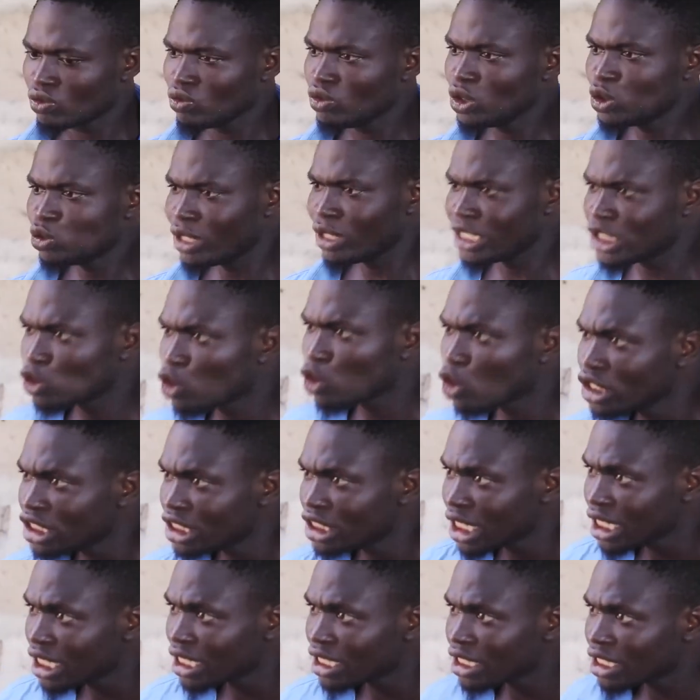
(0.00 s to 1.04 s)
Which one is
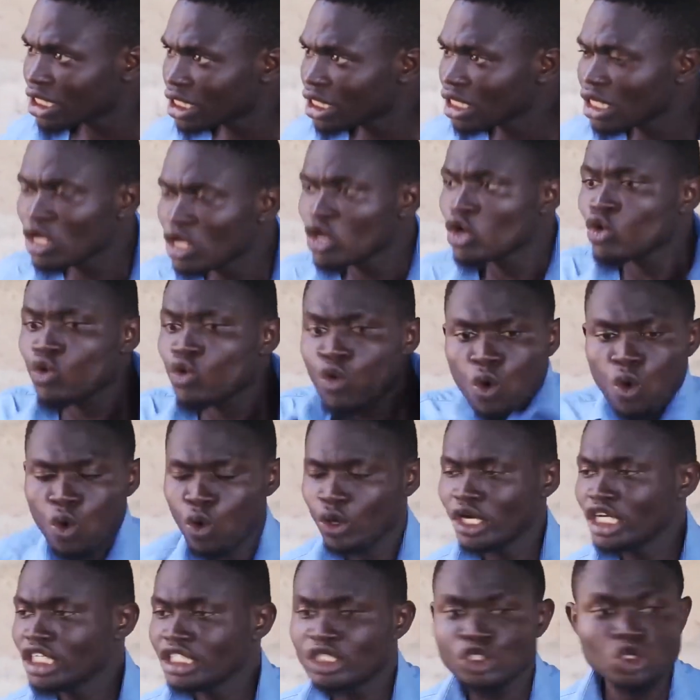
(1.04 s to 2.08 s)
holiday? Go,
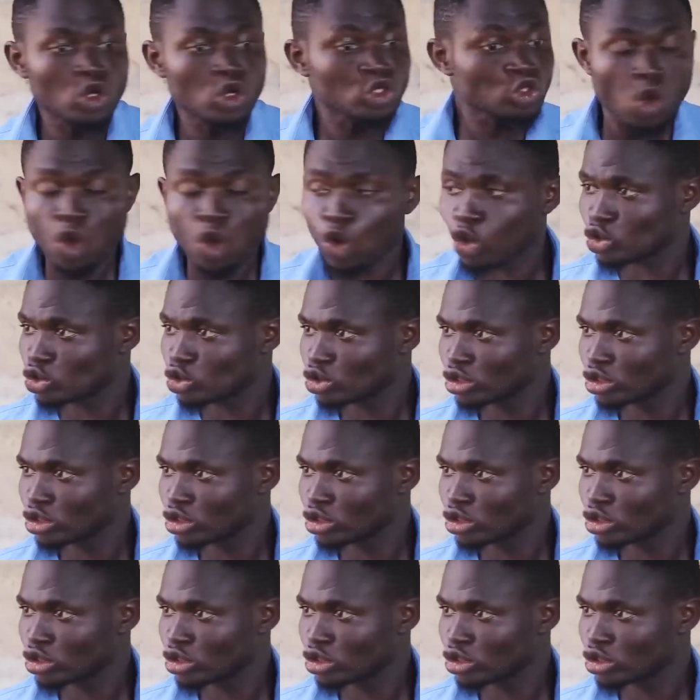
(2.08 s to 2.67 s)
it's your turn.